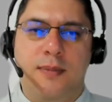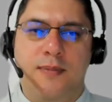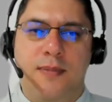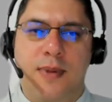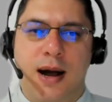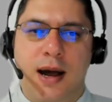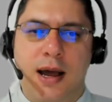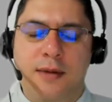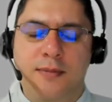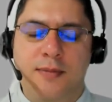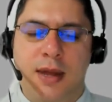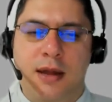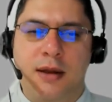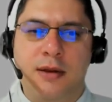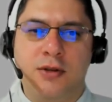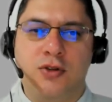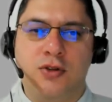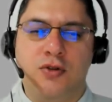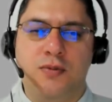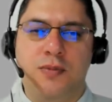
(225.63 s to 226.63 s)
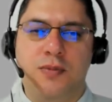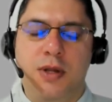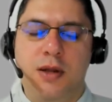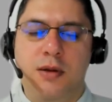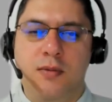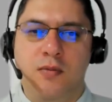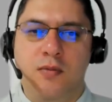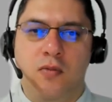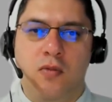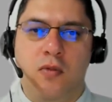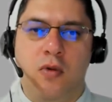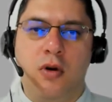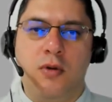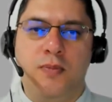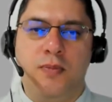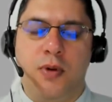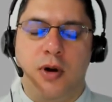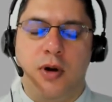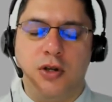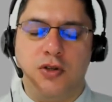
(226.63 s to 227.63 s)
by men to be more
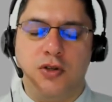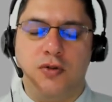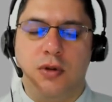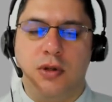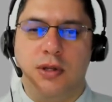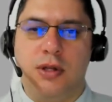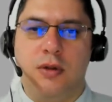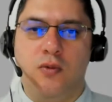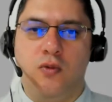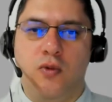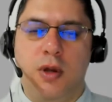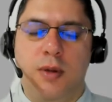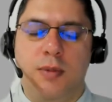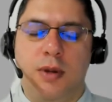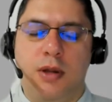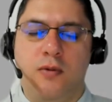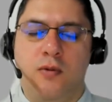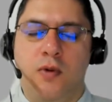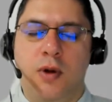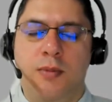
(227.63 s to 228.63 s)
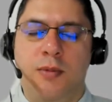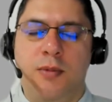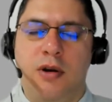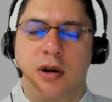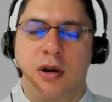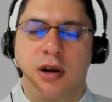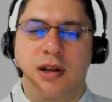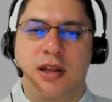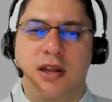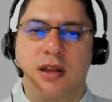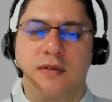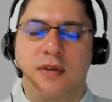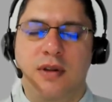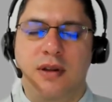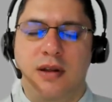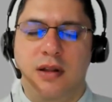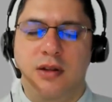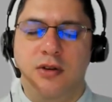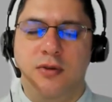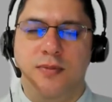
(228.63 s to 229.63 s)
punctual than women. Women are given
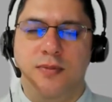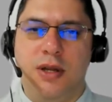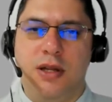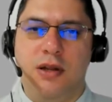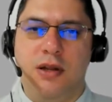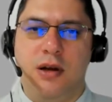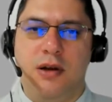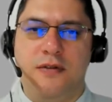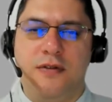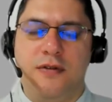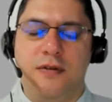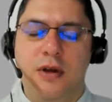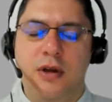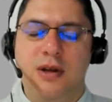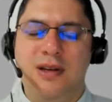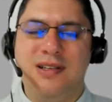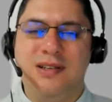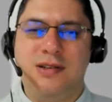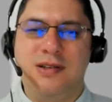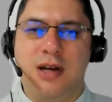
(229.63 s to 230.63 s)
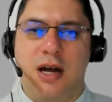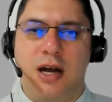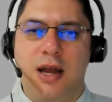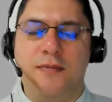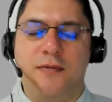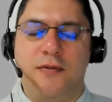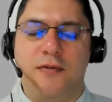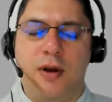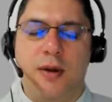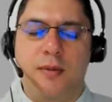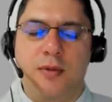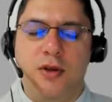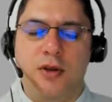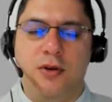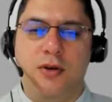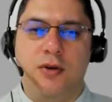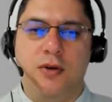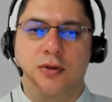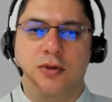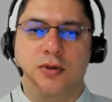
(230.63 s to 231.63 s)
a little bit of time frame, you
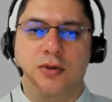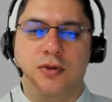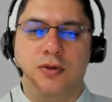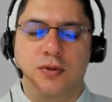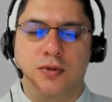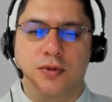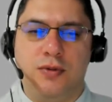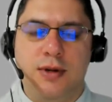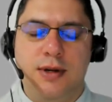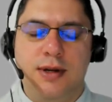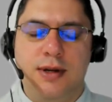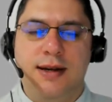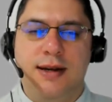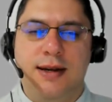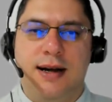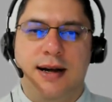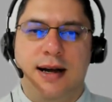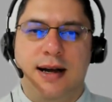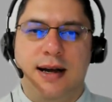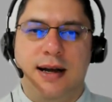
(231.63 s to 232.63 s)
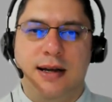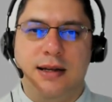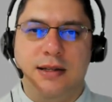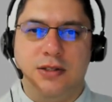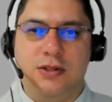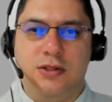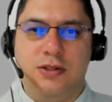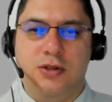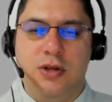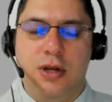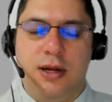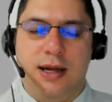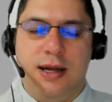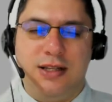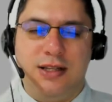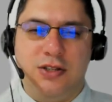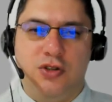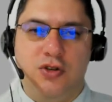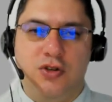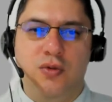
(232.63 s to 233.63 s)
know, to uh, uh
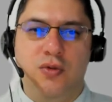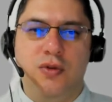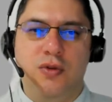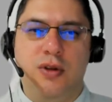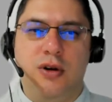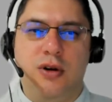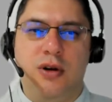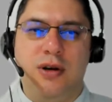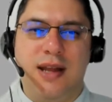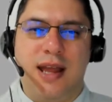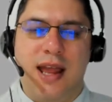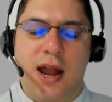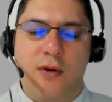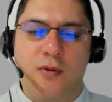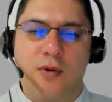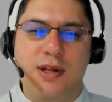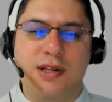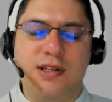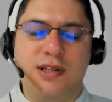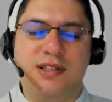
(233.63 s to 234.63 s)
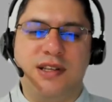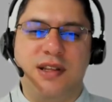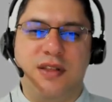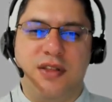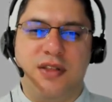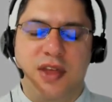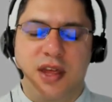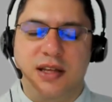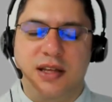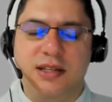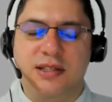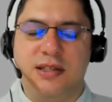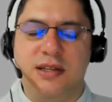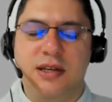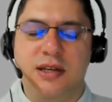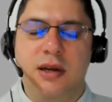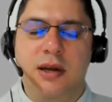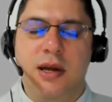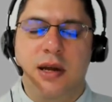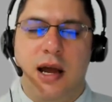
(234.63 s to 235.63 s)
do their errands and things.
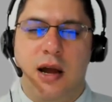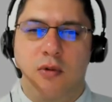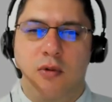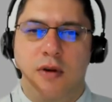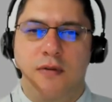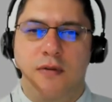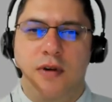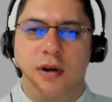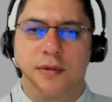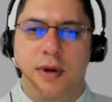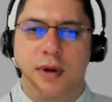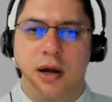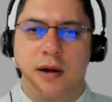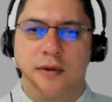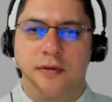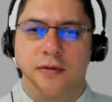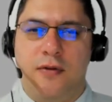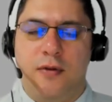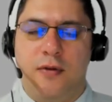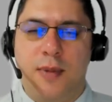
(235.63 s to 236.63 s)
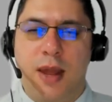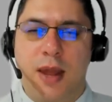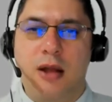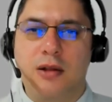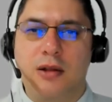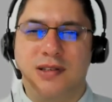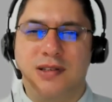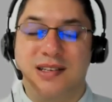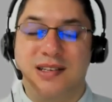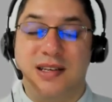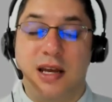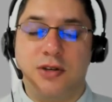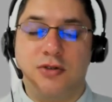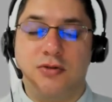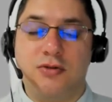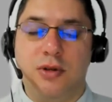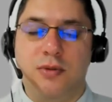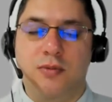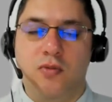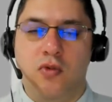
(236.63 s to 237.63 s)
However, uh, for males, it's
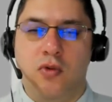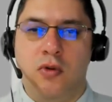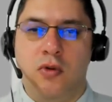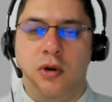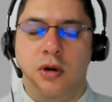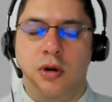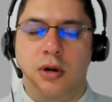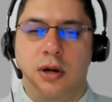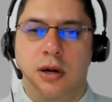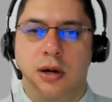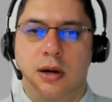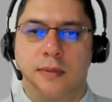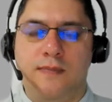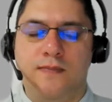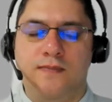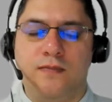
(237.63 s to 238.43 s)
actually more um,